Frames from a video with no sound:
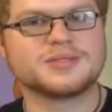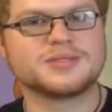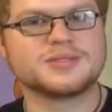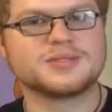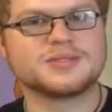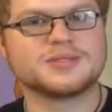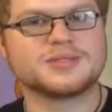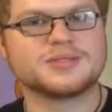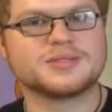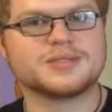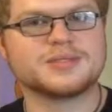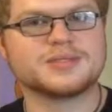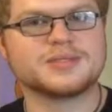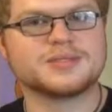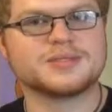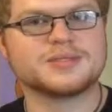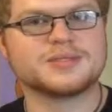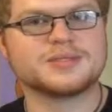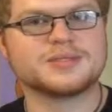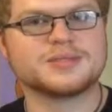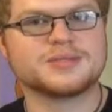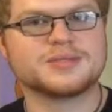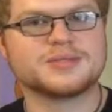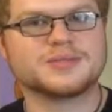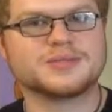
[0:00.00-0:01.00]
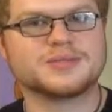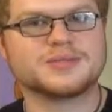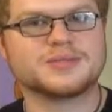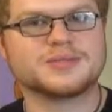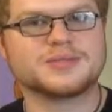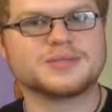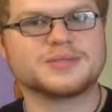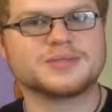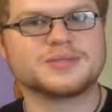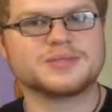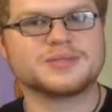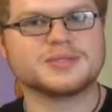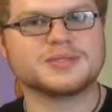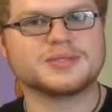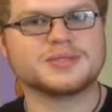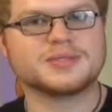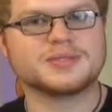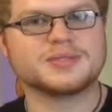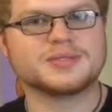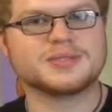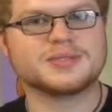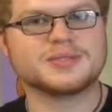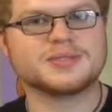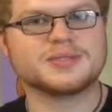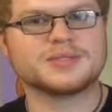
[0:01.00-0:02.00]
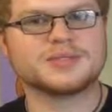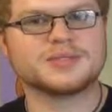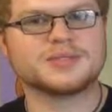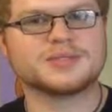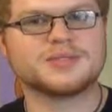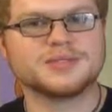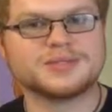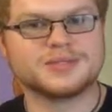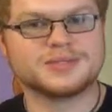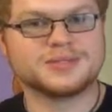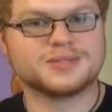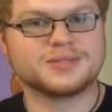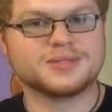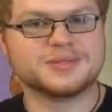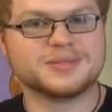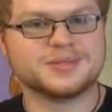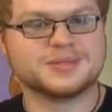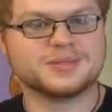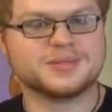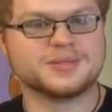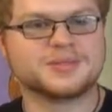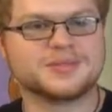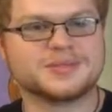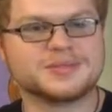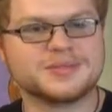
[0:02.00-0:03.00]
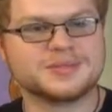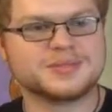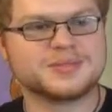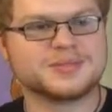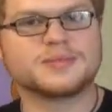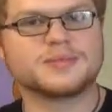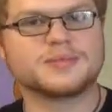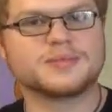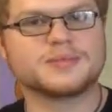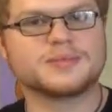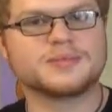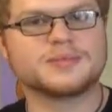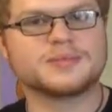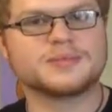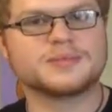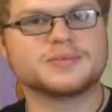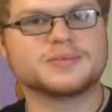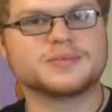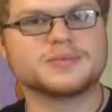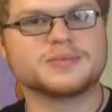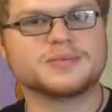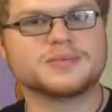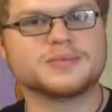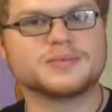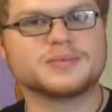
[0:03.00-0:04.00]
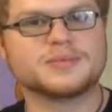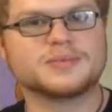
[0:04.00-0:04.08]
No words are spoken by the person on screen.